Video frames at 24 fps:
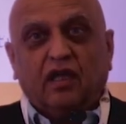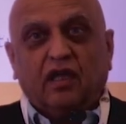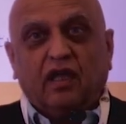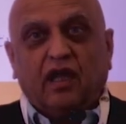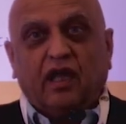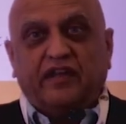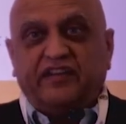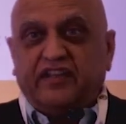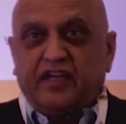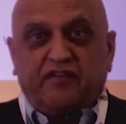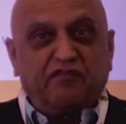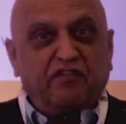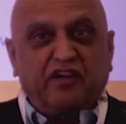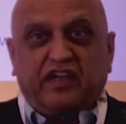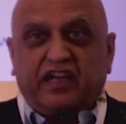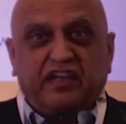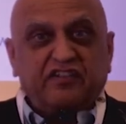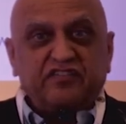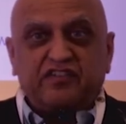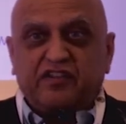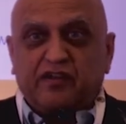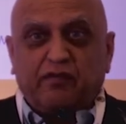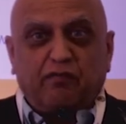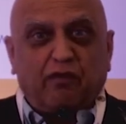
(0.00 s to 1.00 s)
And then we get
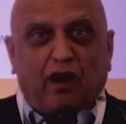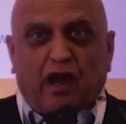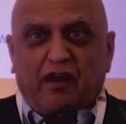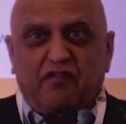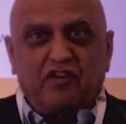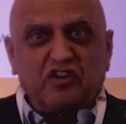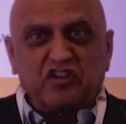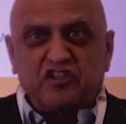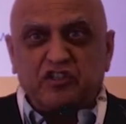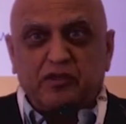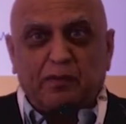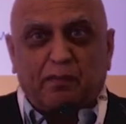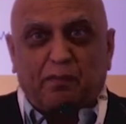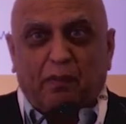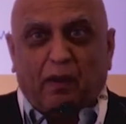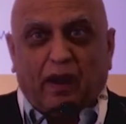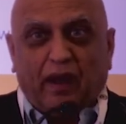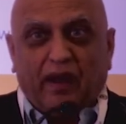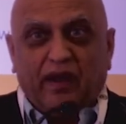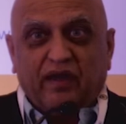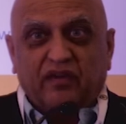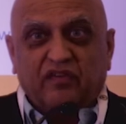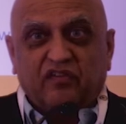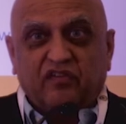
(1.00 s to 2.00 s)
survivorship
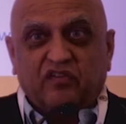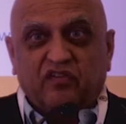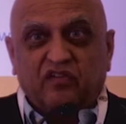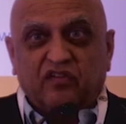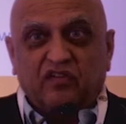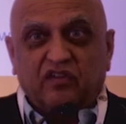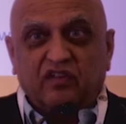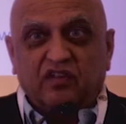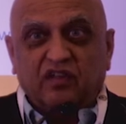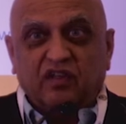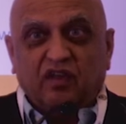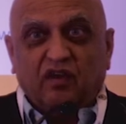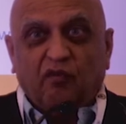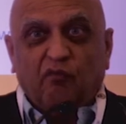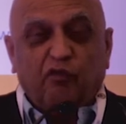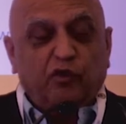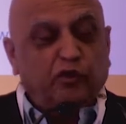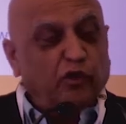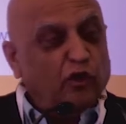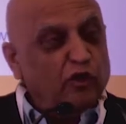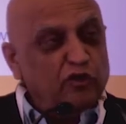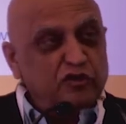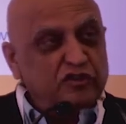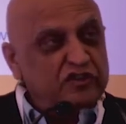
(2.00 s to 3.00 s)
bias. We
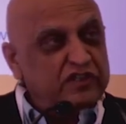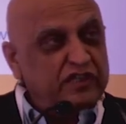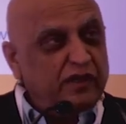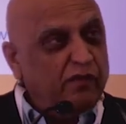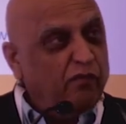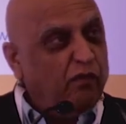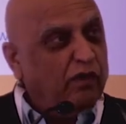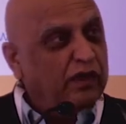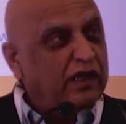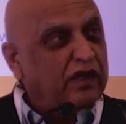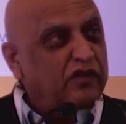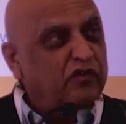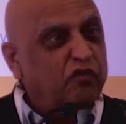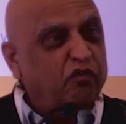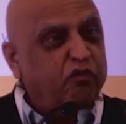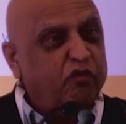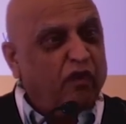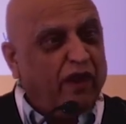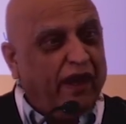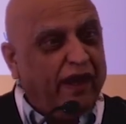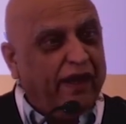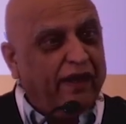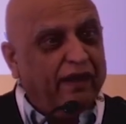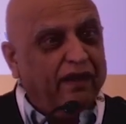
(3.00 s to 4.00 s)
don't see what has
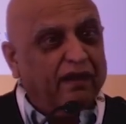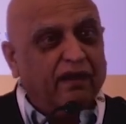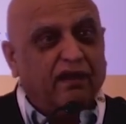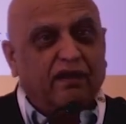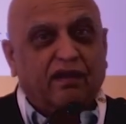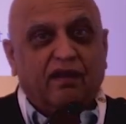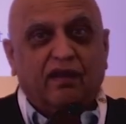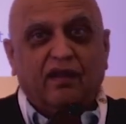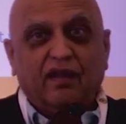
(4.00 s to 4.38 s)
failed.